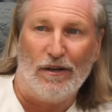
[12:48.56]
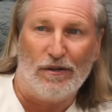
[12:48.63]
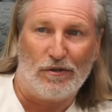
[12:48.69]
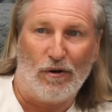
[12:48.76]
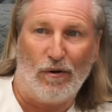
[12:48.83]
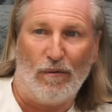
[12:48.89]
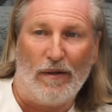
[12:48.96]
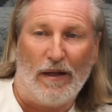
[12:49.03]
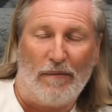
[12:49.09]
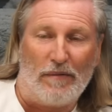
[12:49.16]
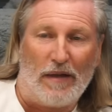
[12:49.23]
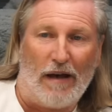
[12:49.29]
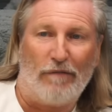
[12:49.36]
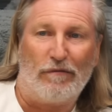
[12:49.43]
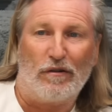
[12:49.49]
So
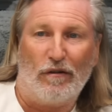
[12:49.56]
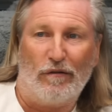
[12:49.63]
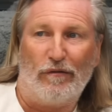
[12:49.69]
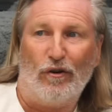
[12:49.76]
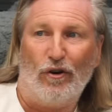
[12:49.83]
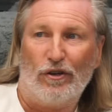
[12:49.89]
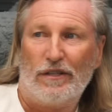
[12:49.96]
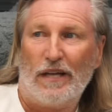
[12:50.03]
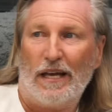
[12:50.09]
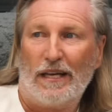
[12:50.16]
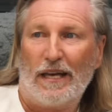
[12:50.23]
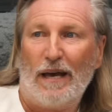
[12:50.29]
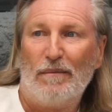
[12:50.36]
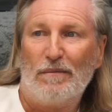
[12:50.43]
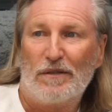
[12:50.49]
after the first eight
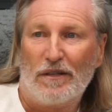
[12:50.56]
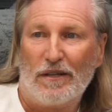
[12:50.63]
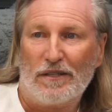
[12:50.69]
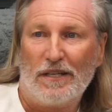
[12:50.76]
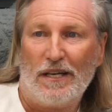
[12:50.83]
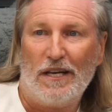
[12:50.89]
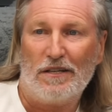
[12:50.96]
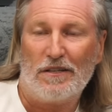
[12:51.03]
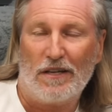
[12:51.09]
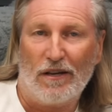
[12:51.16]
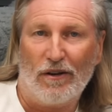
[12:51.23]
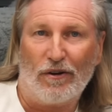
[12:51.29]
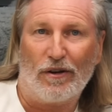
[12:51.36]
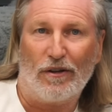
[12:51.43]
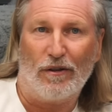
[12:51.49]
games of the season, you
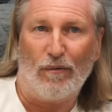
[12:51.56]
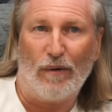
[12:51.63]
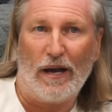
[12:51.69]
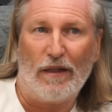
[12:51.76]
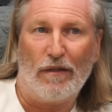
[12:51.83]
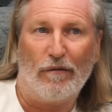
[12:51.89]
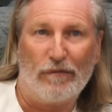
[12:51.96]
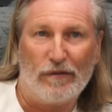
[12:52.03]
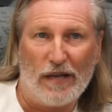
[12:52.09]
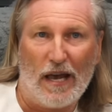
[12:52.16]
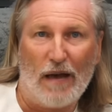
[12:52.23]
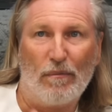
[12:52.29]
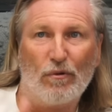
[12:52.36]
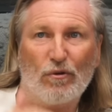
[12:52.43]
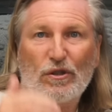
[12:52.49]
look at the way the
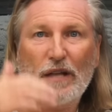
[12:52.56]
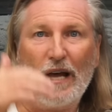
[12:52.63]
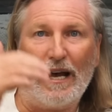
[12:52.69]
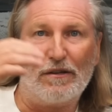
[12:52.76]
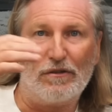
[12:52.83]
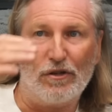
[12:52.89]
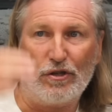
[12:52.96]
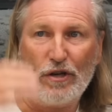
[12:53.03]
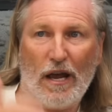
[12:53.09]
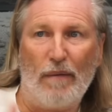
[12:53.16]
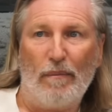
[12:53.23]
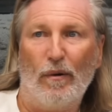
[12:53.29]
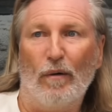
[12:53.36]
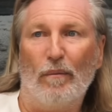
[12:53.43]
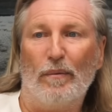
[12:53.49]
table starts to
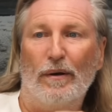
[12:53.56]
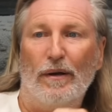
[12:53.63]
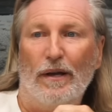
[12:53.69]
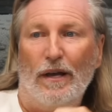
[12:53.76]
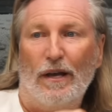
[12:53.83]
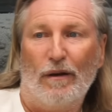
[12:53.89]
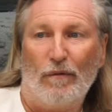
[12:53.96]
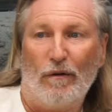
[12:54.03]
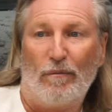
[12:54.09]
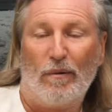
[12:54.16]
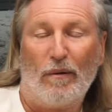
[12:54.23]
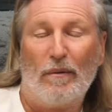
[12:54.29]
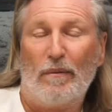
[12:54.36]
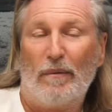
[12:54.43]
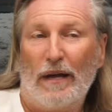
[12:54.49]
shape up, we've
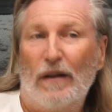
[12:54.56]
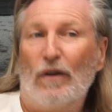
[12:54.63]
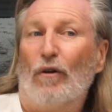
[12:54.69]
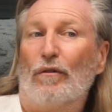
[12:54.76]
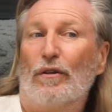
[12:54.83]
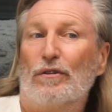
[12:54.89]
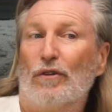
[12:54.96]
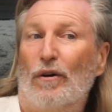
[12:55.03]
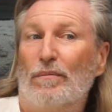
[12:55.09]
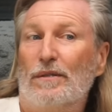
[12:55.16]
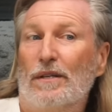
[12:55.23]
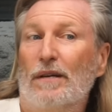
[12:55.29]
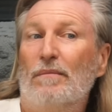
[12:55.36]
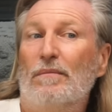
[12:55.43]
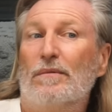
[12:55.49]
probably played all the top
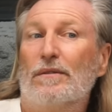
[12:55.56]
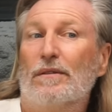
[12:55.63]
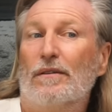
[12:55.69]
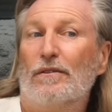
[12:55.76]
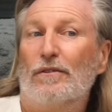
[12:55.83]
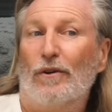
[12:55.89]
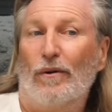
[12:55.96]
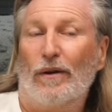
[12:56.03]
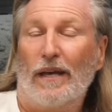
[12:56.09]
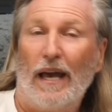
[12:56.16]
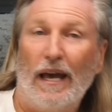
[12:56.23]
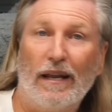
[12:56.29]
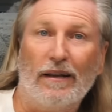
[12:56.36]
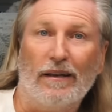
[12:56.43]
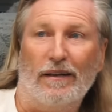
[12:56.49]
teams. So
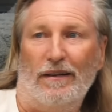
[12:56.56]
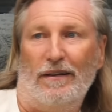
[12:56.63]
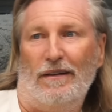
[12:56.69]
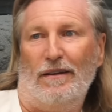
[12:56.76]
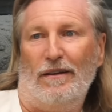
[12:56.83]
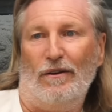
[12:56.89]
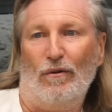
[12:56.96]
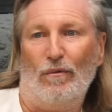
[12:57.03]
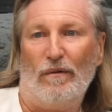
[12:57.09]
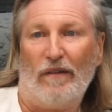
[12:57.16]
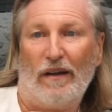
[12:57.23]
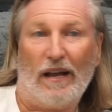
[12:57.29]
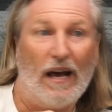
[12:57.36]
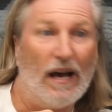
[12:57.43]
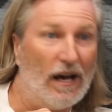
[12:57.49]
again, you know, we've
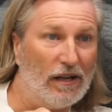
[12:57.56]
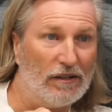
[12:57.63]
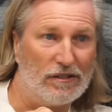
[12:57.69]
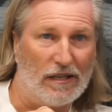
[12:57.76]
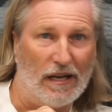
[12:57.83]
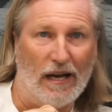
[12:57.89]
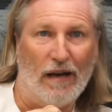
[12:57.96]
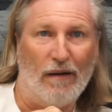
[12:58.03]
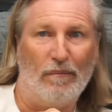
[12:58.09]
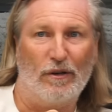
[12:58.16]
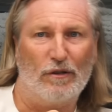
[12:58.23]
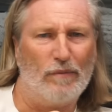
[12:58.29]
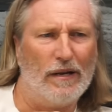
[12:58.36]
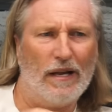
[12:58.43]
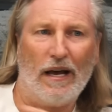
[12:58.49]
had a hard start, but
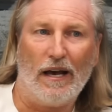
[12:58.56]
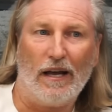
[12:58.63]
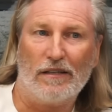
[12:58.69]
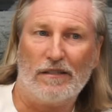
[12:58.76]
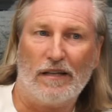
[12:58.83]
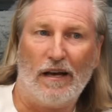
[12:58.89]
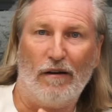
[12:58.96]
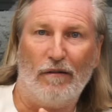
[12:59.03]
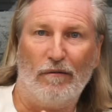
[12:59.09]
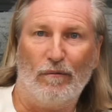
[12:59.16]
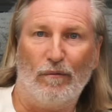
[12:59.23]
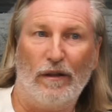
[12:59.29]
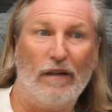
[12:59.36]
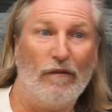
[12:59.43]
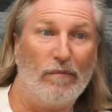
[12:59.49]
it's been a hard start
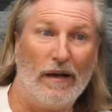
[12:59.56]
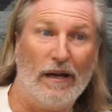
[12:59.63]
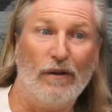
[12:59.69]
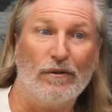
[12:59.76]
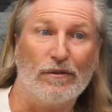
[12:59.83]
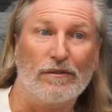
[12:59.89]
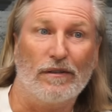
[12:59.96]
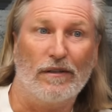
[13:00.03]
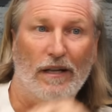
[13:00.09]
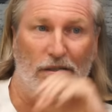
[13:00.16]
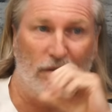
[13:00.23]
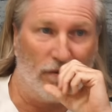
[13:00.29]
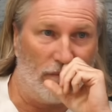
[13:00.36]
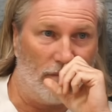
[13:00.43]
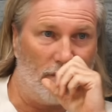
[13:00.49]
when they've played us.
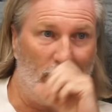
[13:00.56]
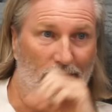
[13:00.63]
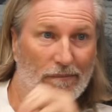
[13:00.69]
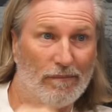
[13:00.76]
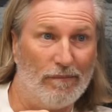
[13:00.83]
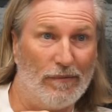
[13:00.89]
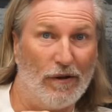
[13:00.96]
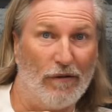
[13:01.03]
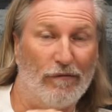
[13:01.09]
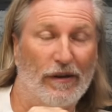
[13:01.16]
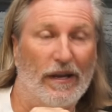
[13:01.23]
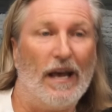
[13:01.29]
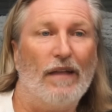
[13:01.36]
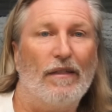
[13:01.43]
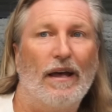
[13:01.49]
Let's not
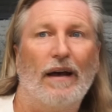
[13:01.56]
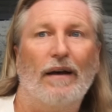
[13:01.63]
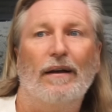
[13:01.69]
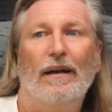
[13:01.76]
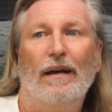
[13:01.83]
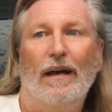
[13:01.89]
forget that.